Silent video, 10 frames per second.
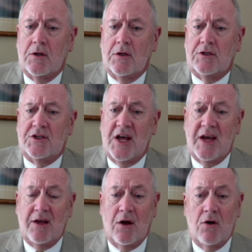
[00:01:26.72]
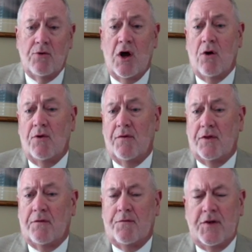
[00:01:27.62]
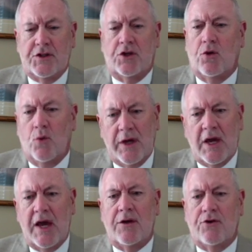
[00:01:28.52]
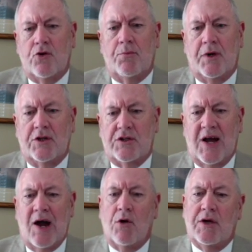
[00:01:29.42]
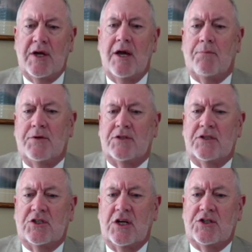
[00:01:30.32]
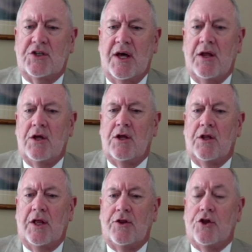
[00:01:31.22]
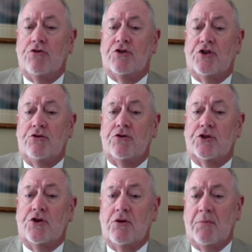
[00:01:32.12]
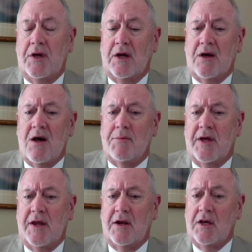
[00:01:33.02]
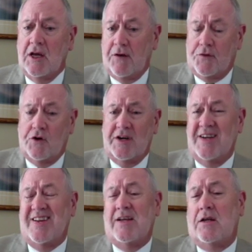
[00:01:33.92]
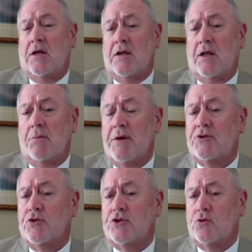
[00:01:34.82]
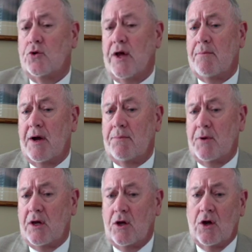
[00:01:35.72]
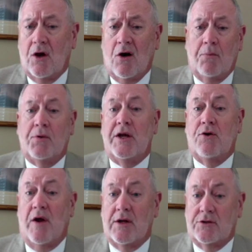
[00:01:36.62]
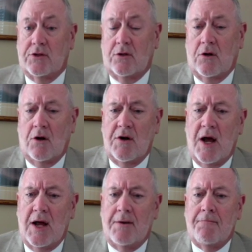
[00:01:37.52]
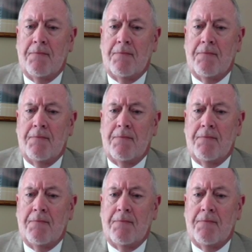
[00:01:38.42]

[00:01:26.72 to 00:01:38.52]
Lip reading: saying, oh no, the physical, we can't do it because our campus is such that those students couldn't be accommodated. If you're in an elementary school, that might be our playgrounds are not